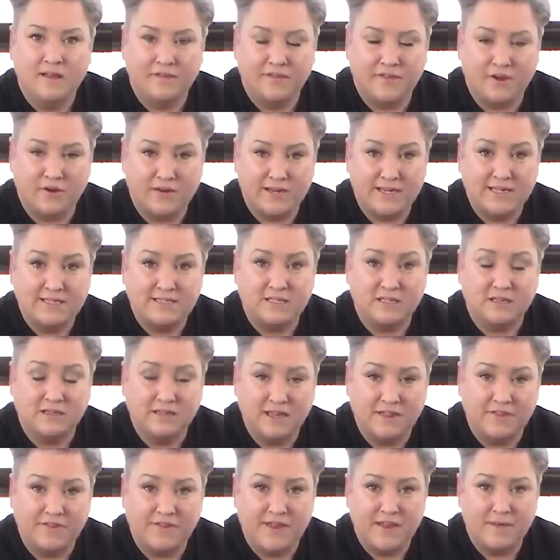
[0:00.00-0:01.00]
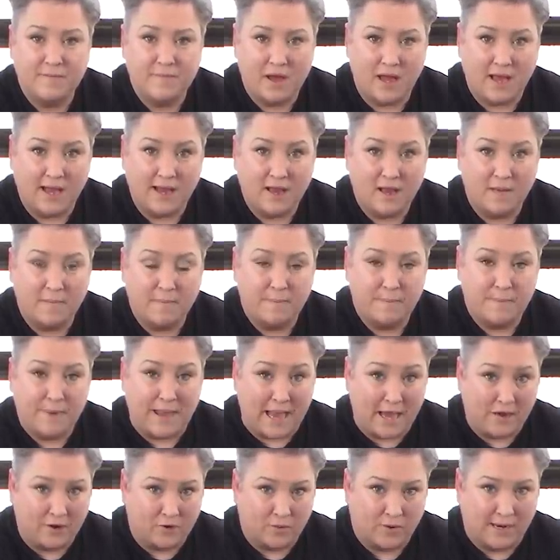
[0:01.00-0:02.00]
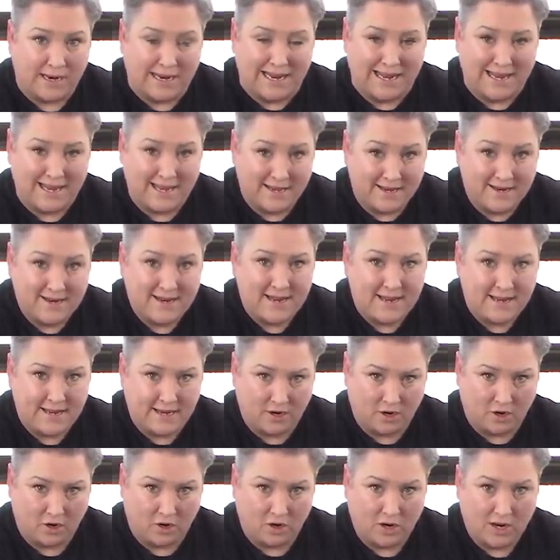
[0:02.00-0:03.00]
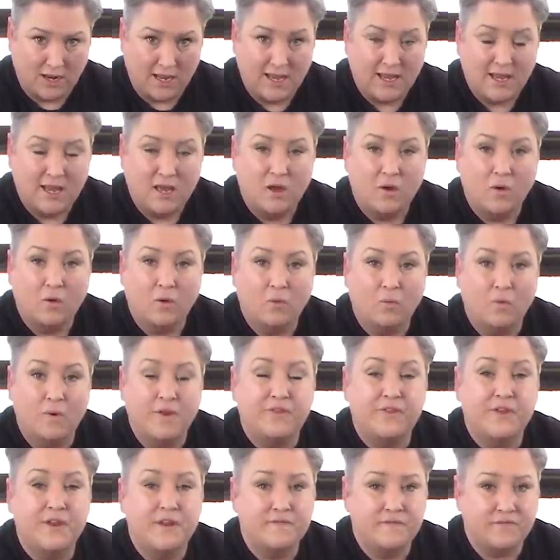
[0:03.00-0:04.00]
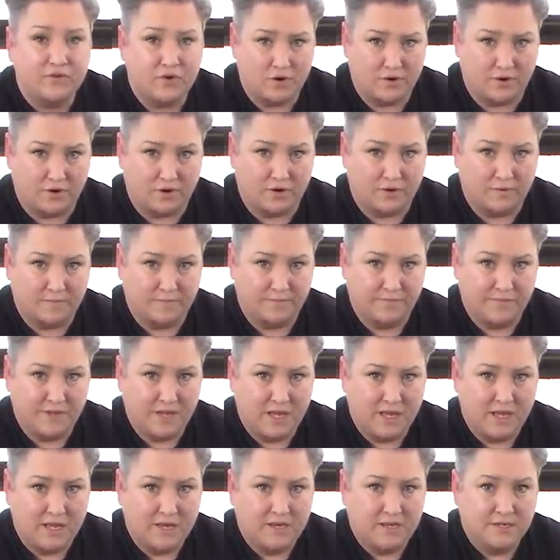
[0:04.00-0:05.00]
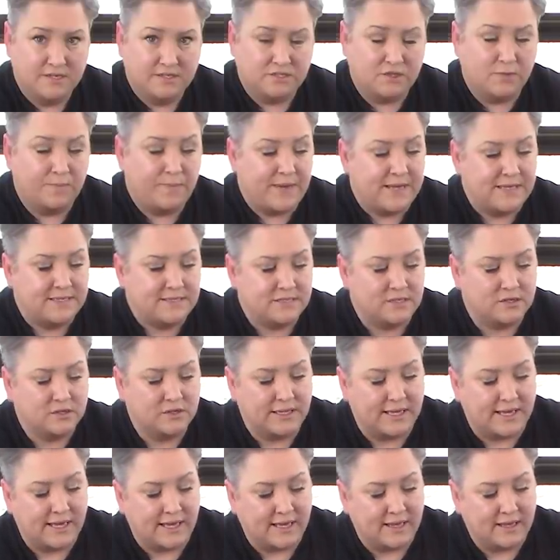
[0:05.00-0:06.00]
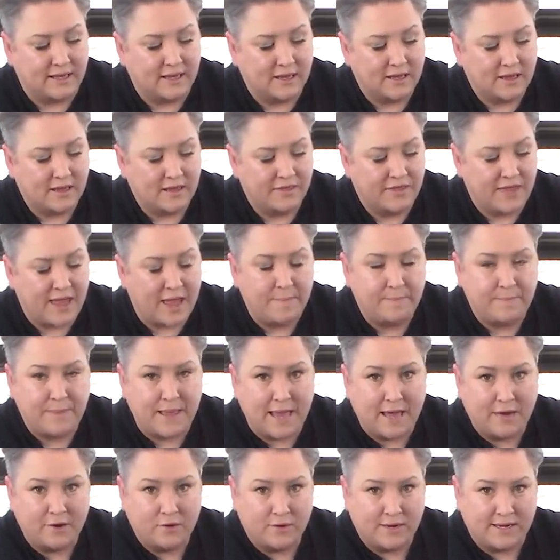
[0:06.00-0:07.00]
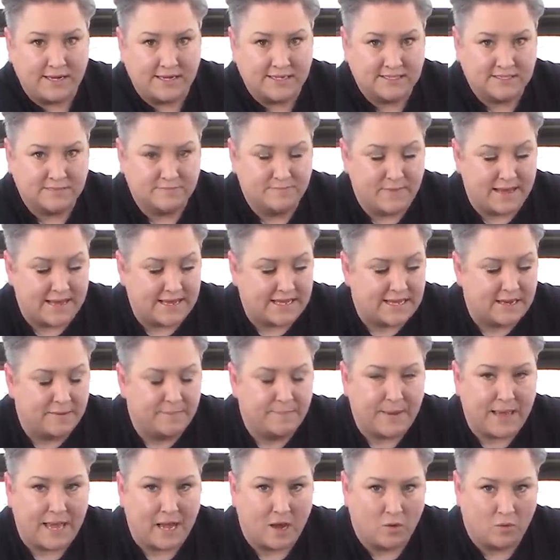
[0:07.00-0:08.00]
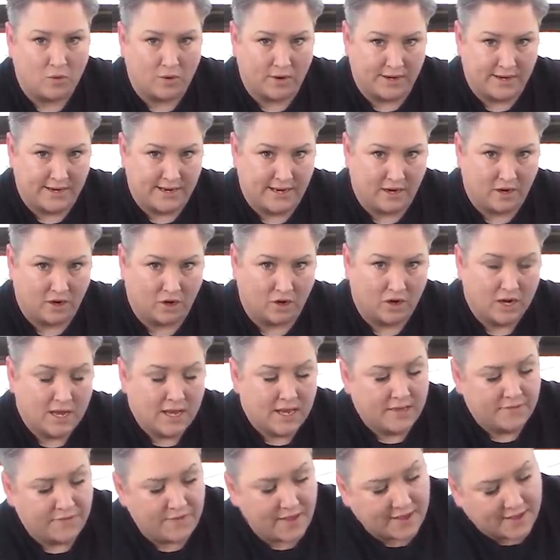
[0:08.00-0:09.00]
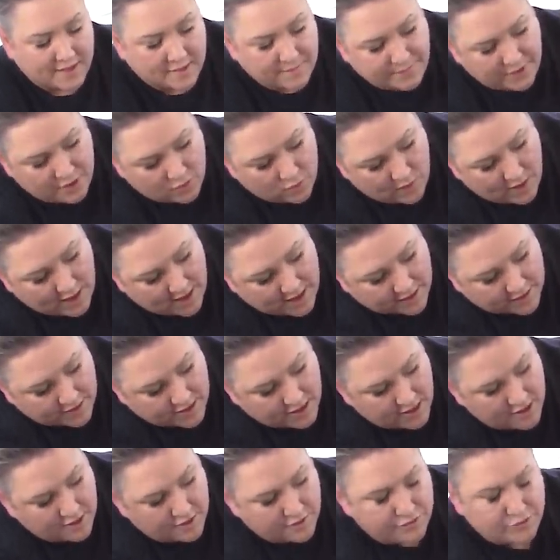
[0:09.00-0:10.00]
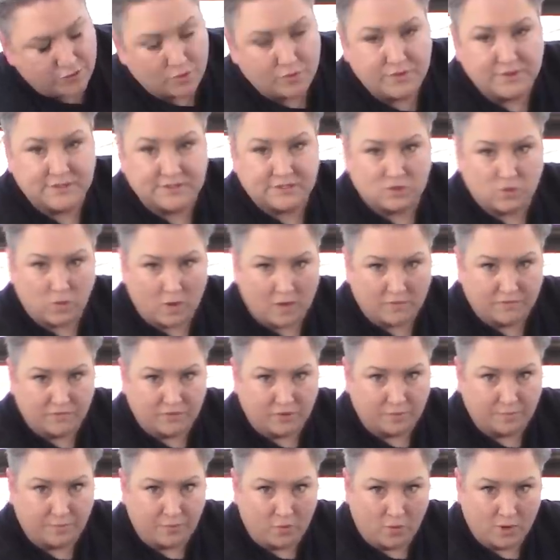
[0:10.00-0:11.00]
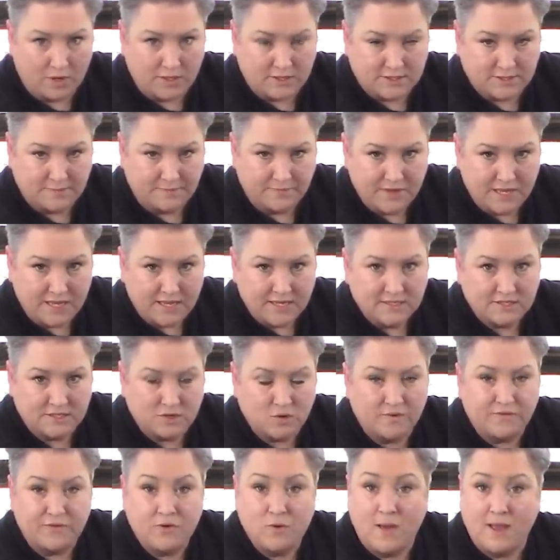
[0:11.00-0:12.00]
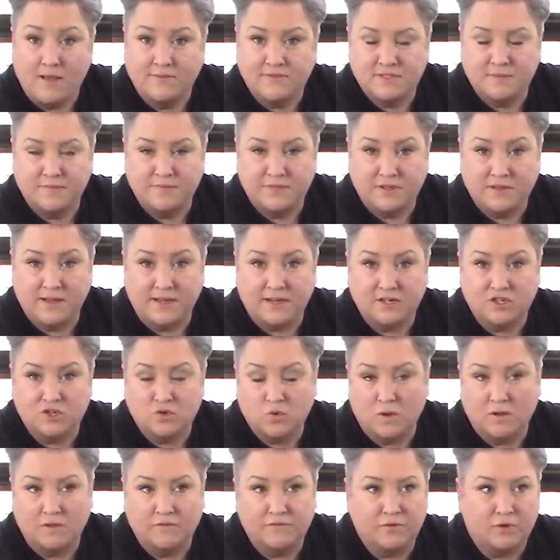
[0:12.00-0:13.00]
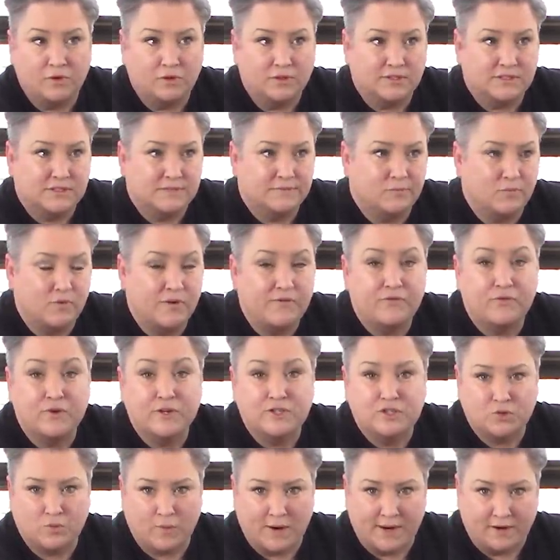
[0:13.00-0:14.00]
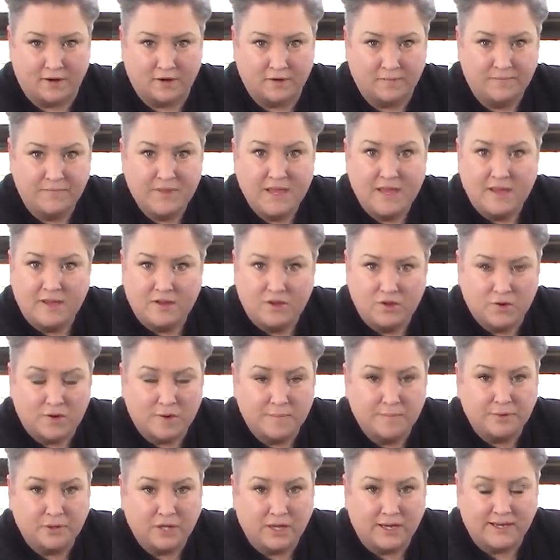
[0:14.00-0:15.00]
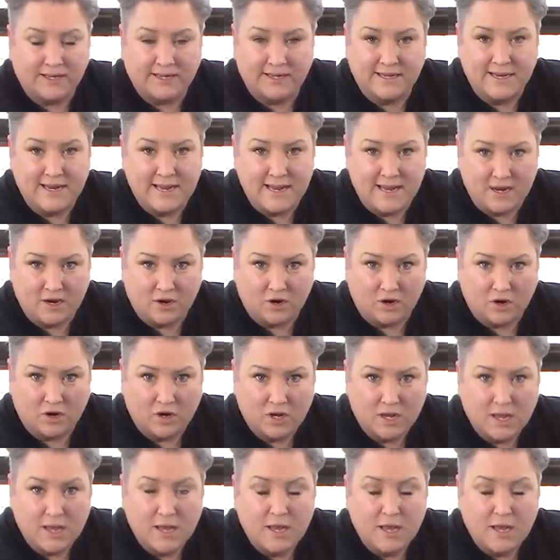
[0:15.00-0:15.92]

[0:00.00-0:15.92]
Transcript: There is a lithium ion battery in here with an inverter. So basically, that battery is making power in here that can be read through this 12 volt port. So if you have something like a 12 volt refrigerator, you can plug it in here.